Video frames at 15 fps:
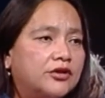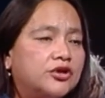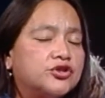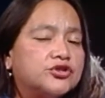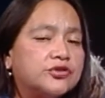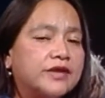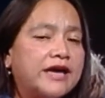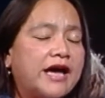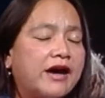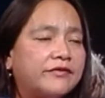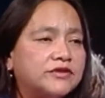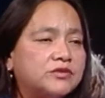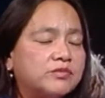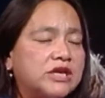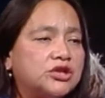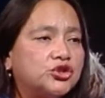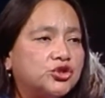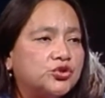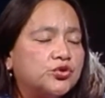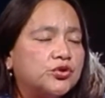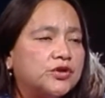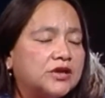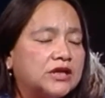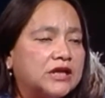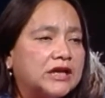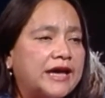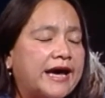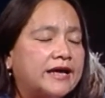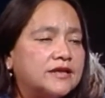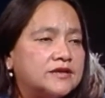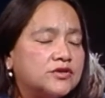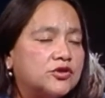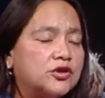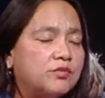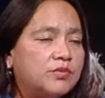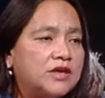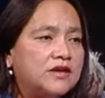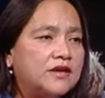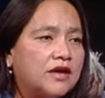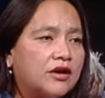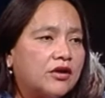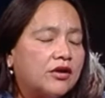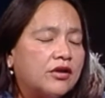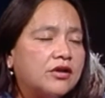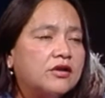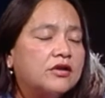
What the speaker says: So they have to make sure that the land is going to be there